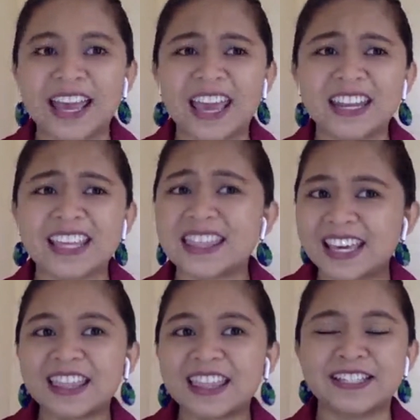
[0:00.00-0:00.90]
and I
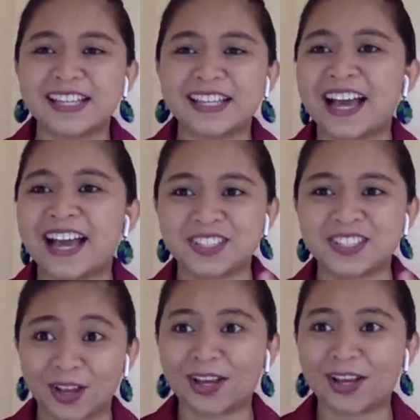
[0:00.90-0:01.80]
think this still
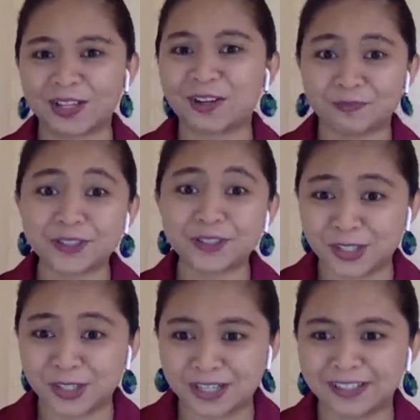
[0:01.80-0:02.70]
has a lot of
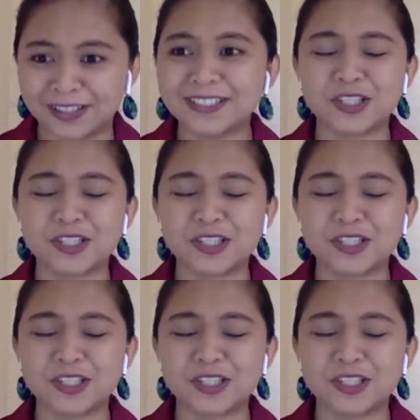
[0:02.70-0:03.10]
potential.